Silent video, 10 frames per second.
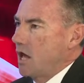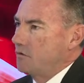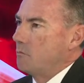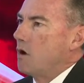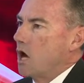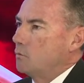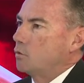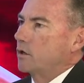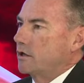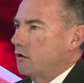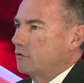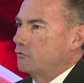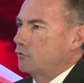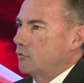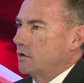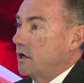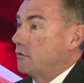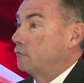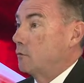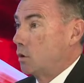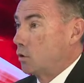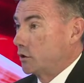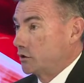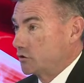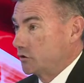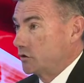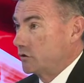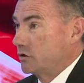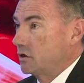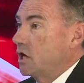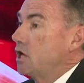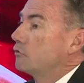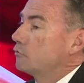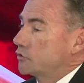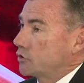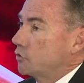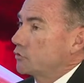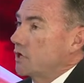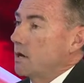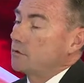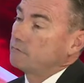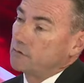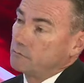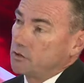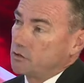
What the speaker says: At the moment, we're going through another reporting season. The results coming from the